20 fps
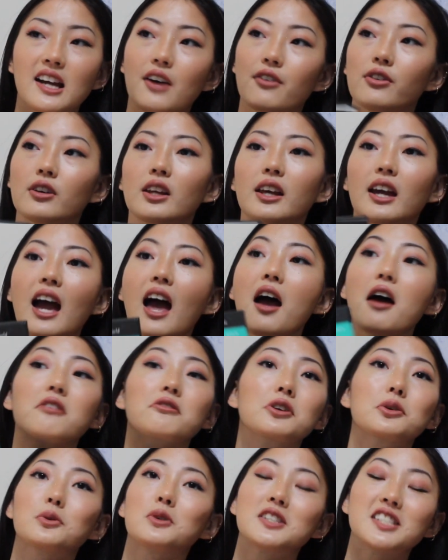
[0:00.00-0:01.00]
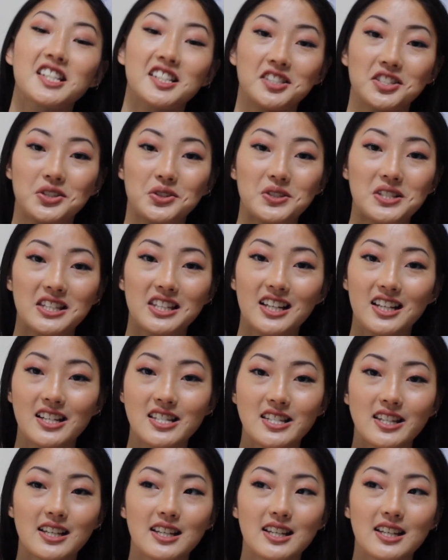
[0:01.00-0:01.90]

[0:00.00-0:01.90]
I feel like everyone needs to read this.